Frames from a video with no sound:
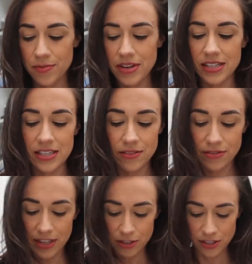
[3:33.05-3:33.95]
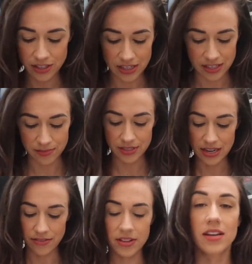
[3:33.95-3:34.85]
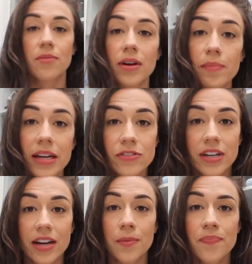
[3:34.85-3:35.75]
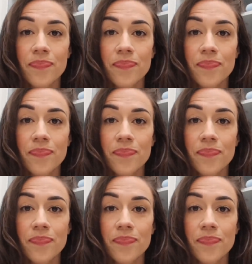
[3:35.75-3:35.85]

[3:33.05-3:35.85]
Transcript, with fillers: hope you can't see a reflection, because I'm definitely not wearing pants right now.